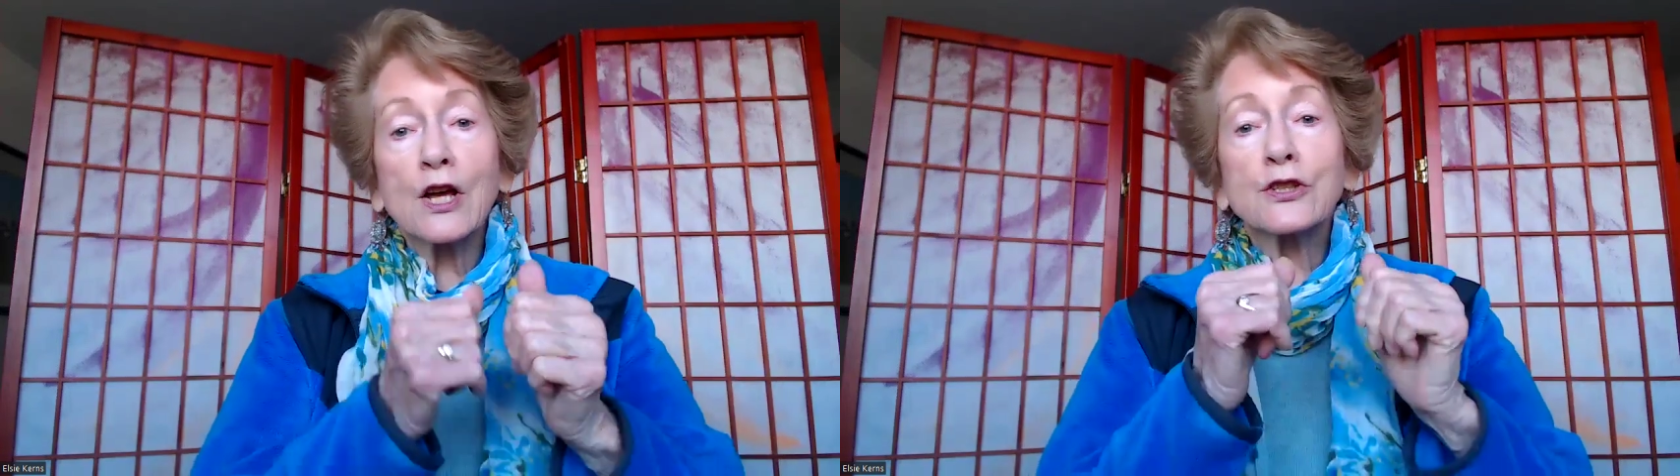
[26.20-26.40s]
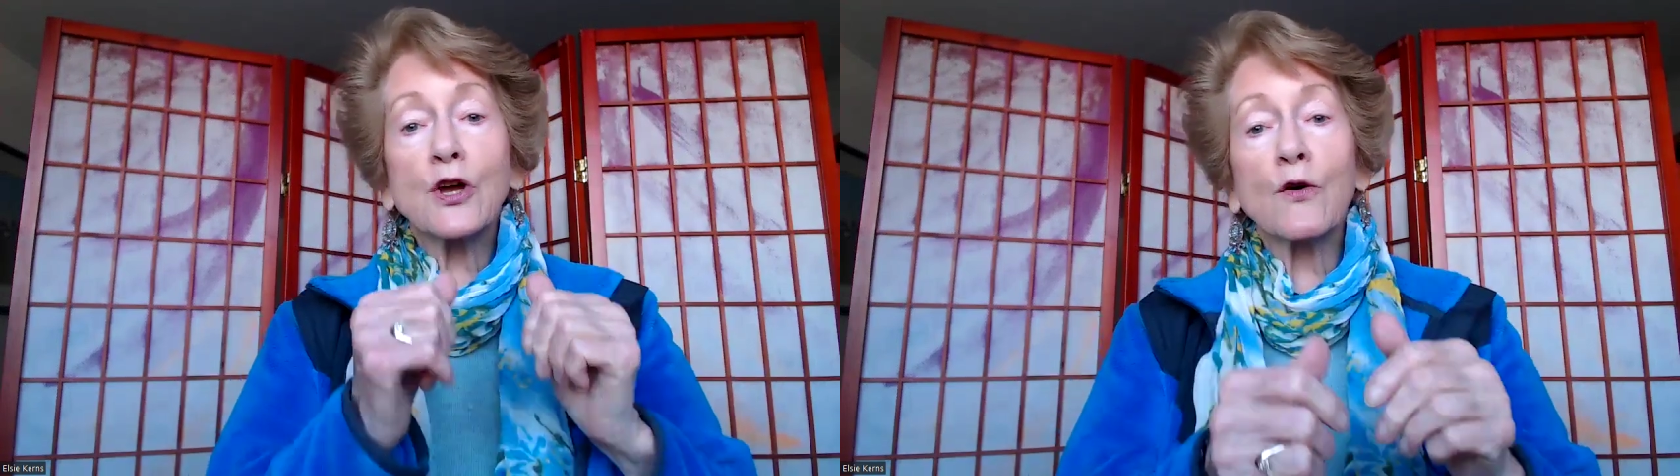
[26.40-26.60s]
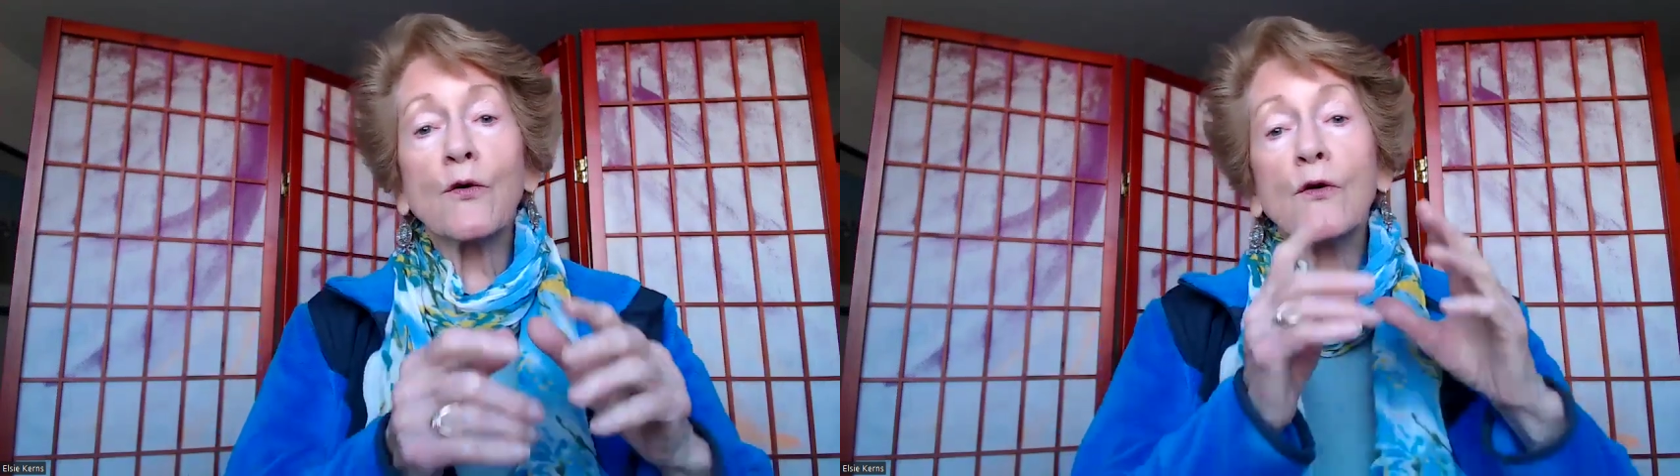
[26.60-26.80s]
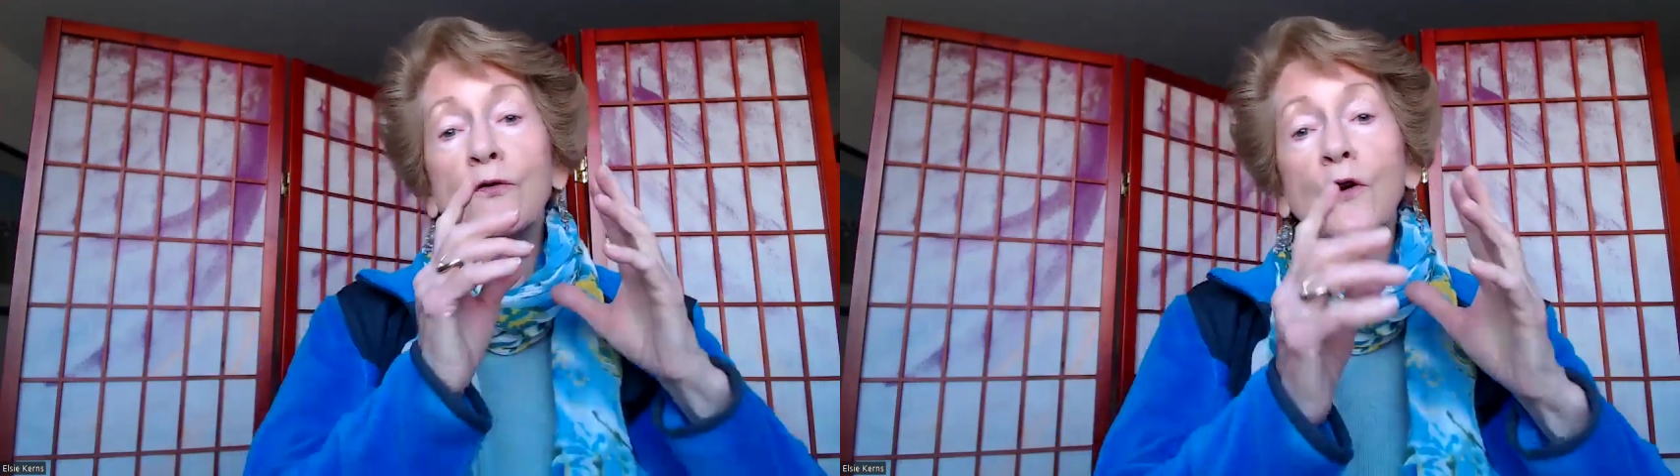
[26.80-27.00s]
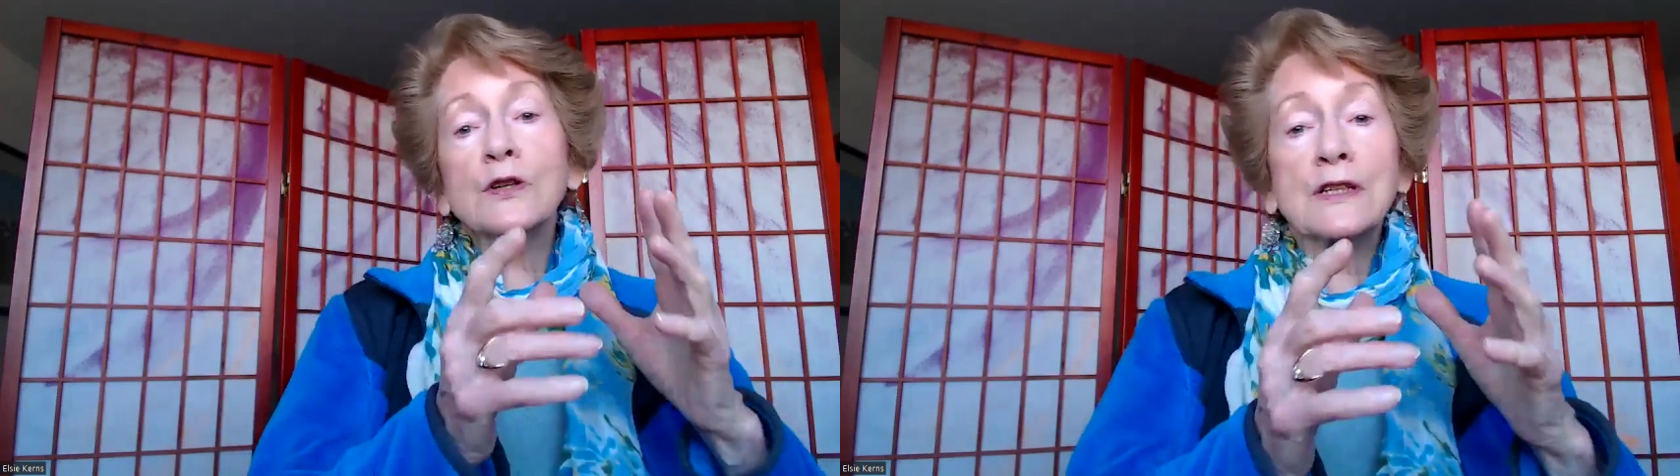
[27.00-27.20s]
So
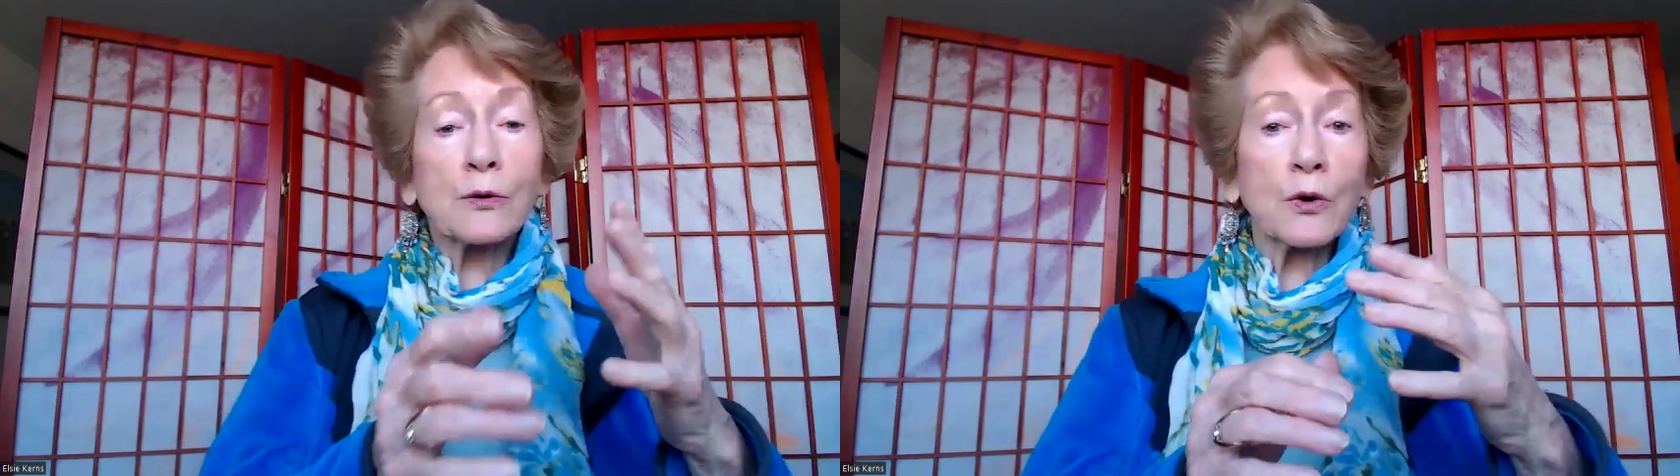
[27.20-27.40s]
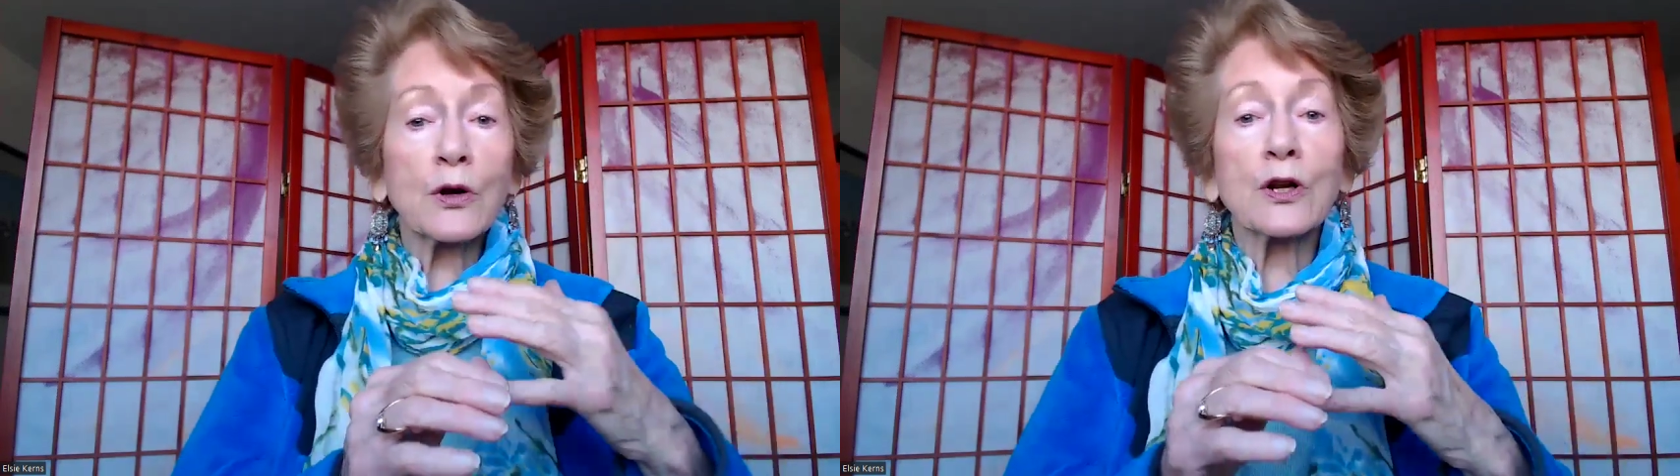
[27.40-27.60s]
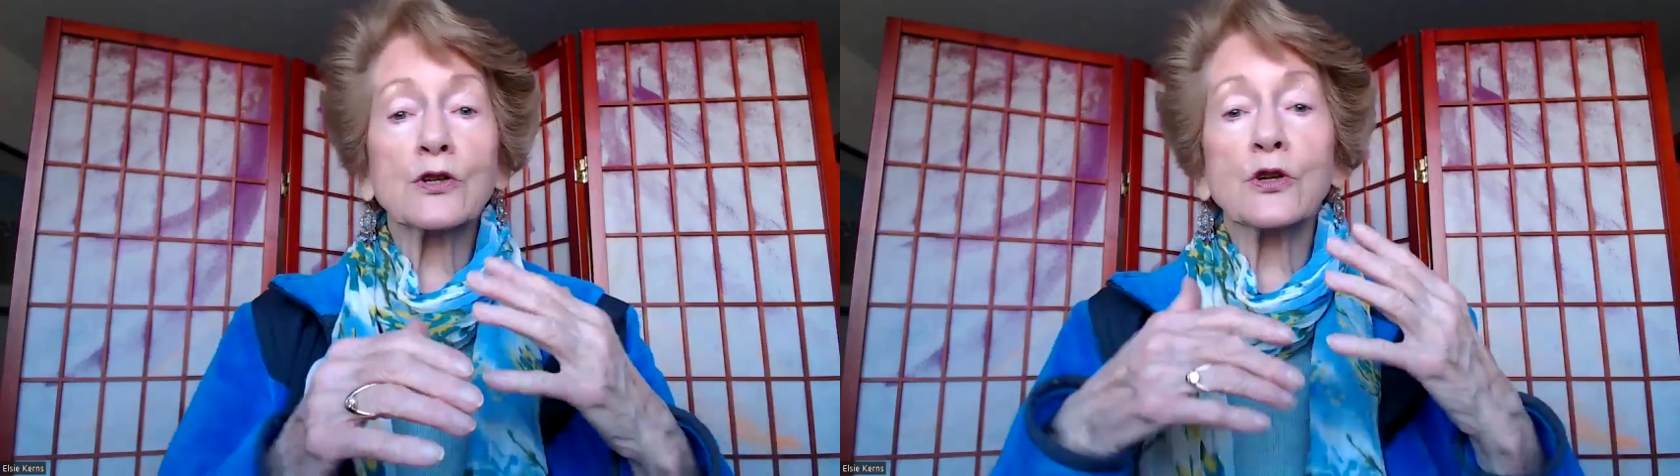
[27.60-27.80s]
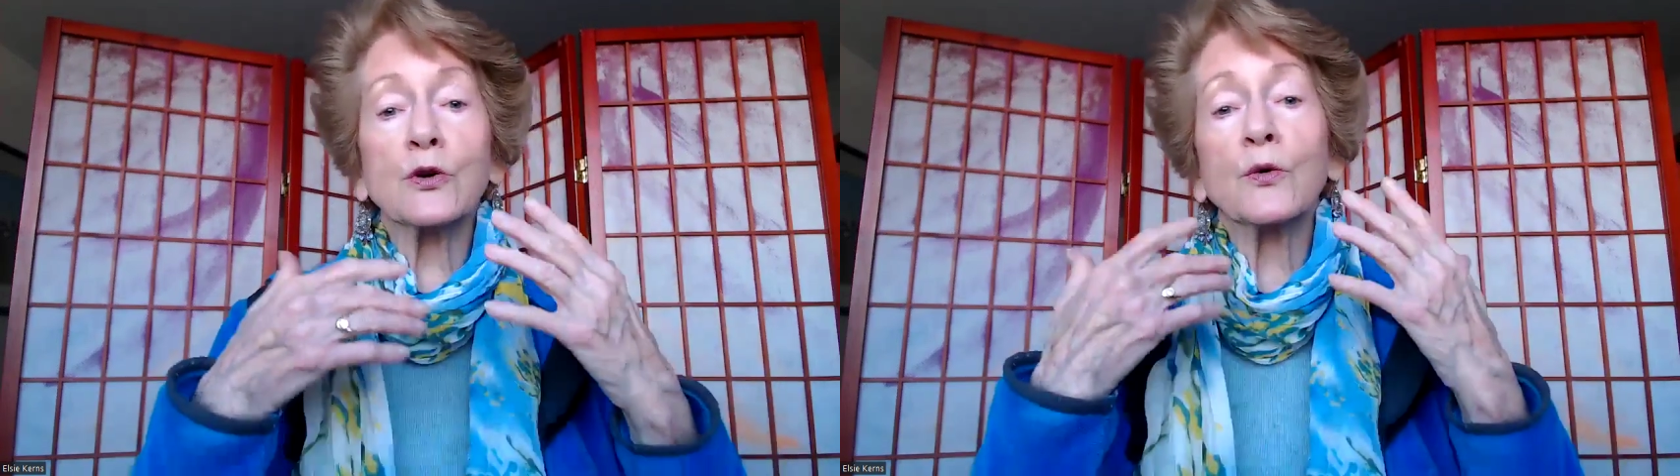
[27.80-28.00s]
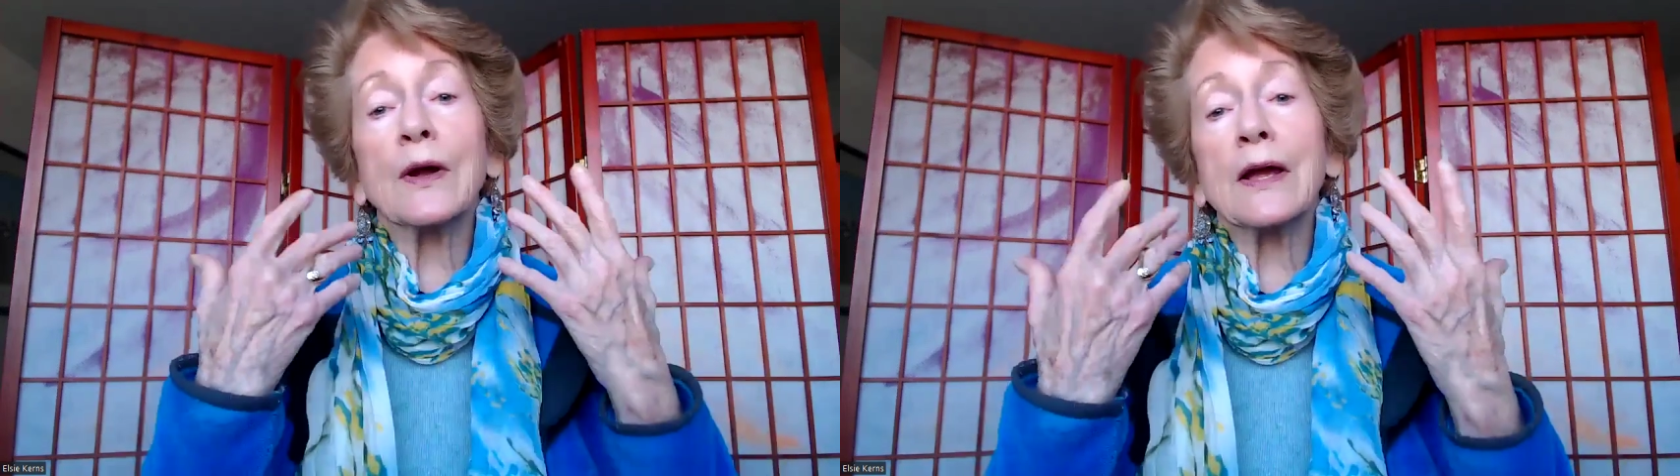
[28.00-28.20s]
first thing we're going to do